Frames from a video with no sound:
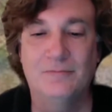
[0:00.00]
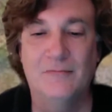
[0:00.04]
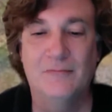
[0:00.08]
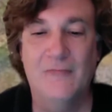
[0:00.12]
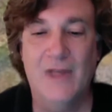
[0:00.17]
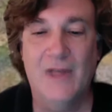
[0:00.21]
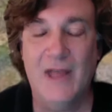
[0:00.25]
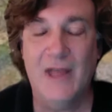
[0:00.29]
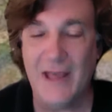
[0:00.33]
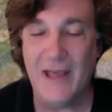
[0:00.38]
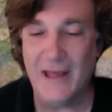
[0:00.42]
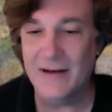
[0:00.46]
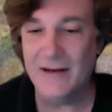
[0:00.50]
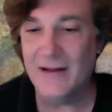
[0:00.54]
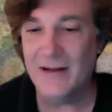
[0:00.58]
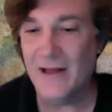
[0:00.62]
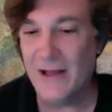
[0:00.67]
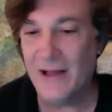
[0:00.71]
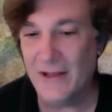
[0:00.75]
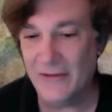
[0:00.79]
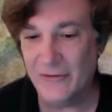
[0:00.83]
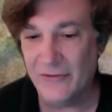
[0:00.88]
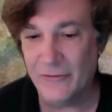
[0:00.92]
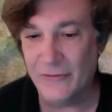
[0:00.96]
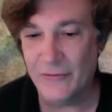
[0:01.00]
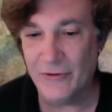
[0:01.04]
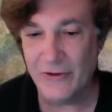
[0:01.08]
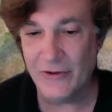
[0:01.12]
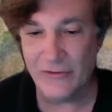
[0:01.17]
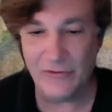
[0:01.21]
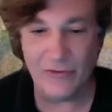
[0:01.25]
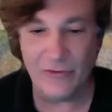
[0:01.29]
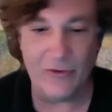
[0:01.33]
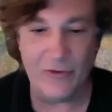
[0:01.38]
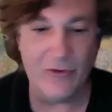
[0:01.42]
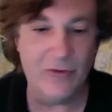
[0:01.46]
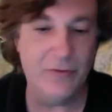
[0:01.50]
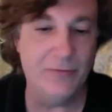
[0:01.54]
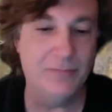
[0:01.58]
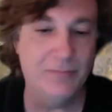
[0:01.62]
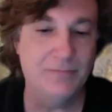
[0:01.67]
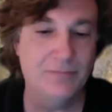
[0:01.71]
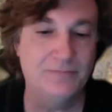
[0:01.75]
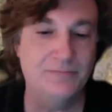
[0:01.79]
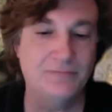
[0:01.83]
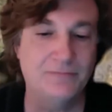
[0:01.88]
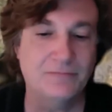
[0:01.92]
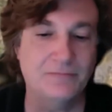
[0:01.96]
And as a result,
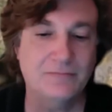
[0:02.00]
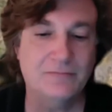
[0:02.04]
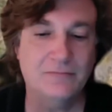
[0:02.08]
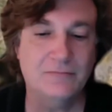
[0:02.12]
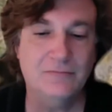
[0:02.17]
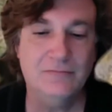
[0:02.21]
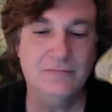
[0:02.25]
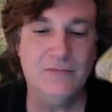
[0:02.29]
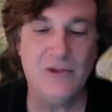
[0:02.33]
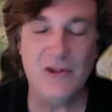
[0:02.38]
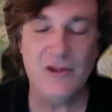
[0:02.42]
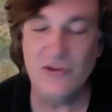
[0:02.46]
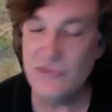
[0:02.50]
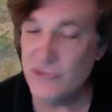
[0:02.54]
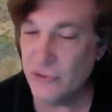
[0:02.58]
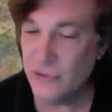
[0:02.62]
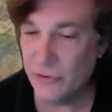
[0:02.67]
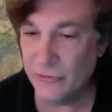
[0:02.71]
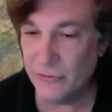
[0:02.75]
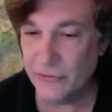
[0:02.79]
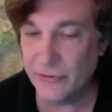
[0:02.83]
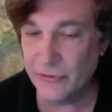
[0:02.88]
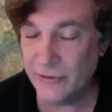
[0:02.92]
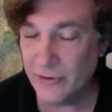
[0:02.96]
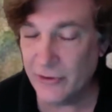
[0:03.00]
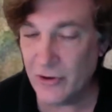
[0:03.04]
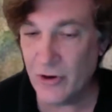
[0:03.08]
children